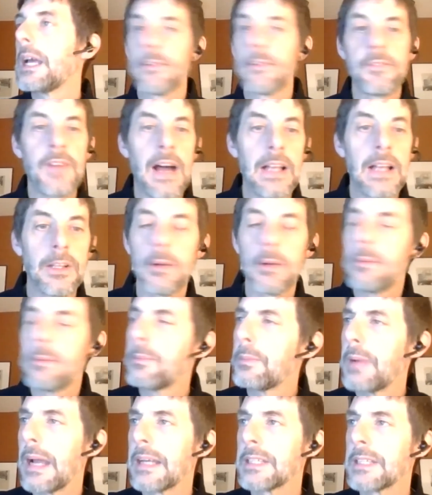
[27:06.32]
a
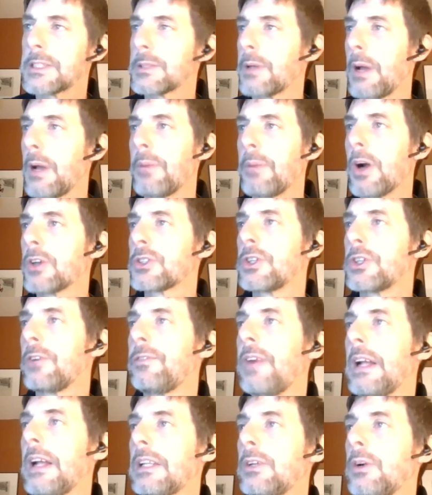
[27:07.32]
I guess a partial
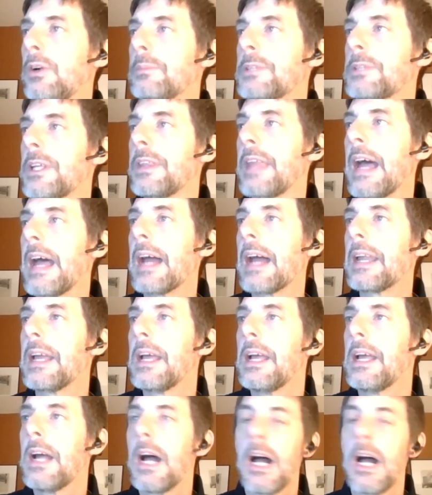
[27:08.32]
follow-up to that,
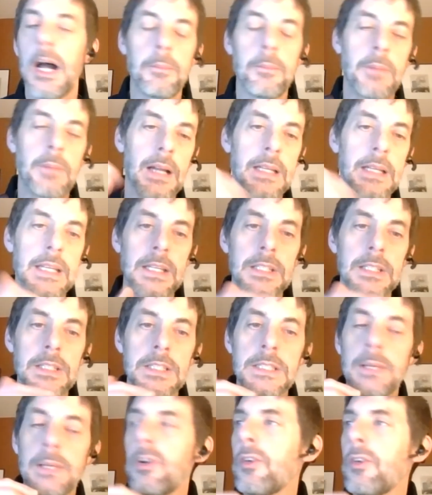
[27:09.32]
again,
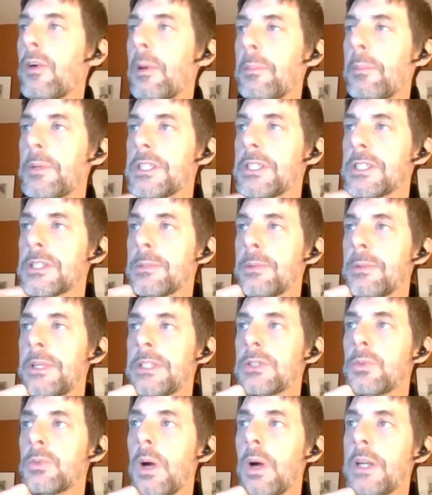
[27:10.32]
some of our
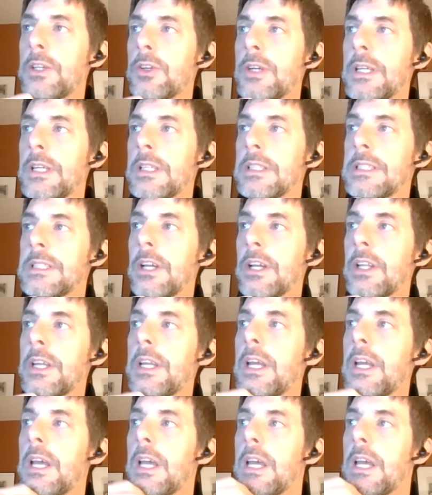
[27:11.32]
participants wondering,
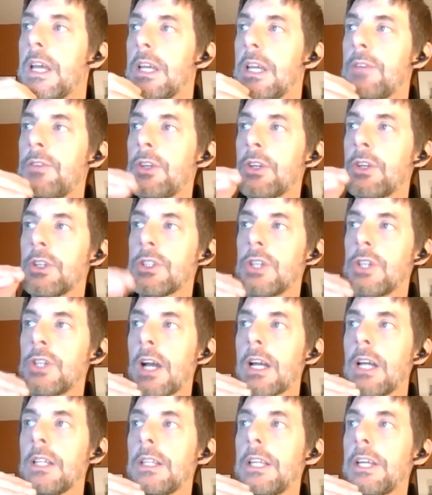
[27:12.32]
Dylan, if you could
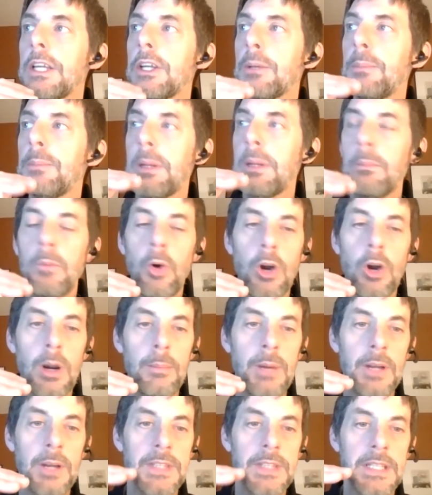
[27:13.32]
talk a little bit more
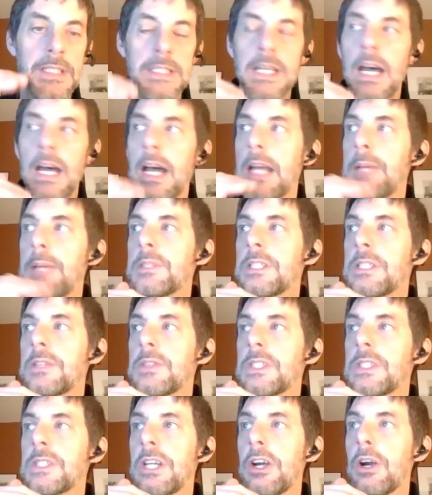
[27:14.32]
about the types of
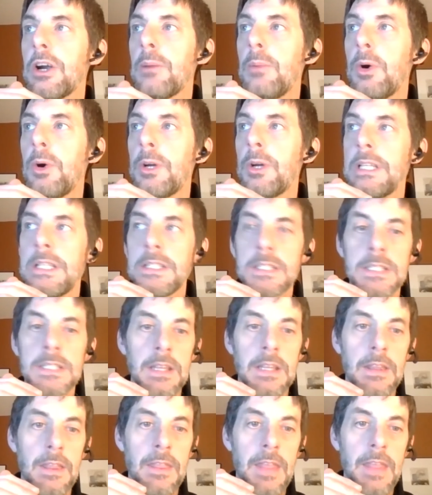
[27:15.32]
ceremonies
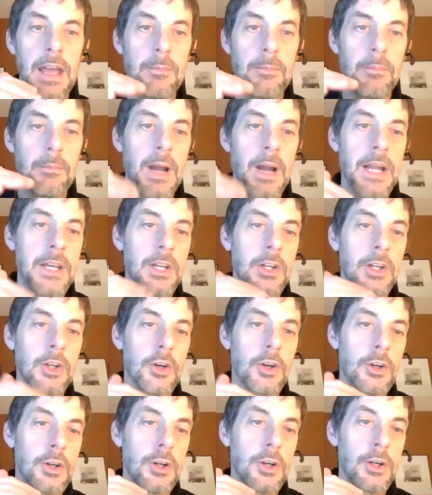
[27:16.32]
that might
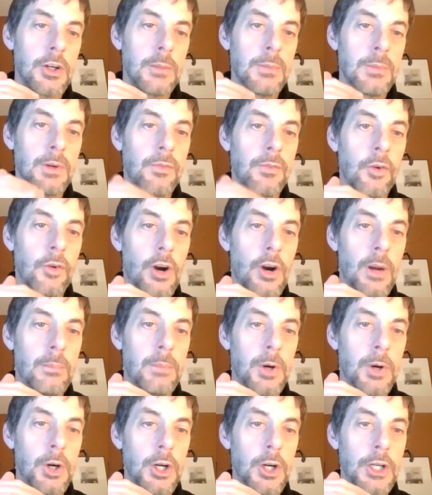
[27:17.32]
occur before a
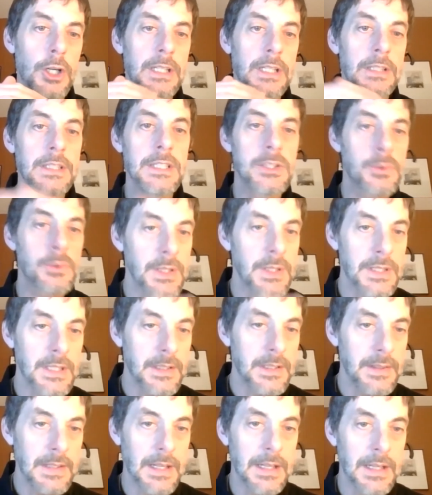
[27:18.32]
burn, at least
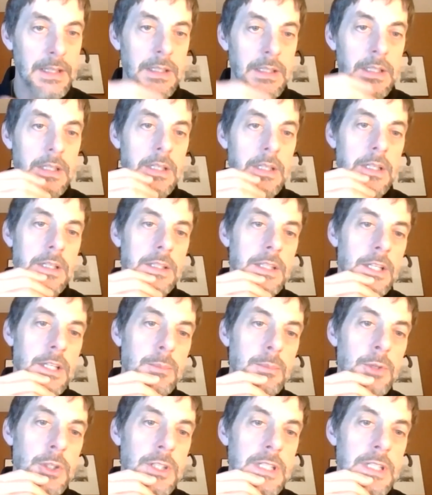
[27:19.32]
within the
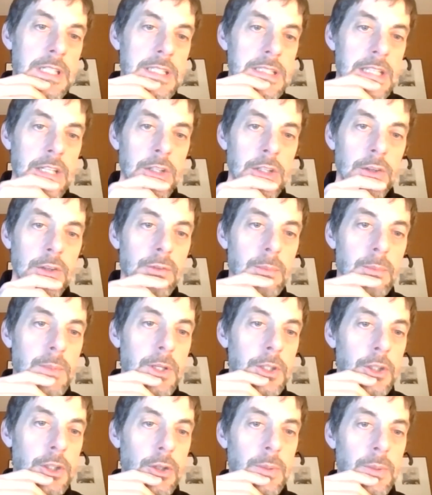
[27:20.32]
communities that you're
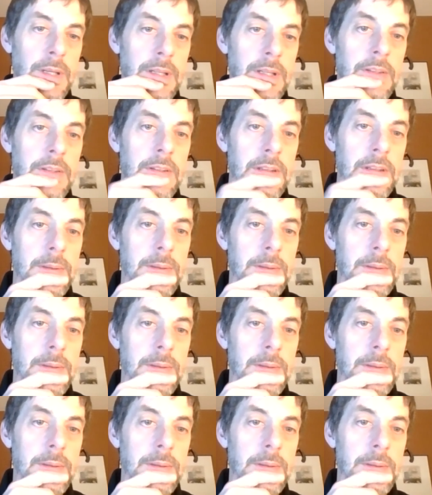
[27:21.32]
familiar with.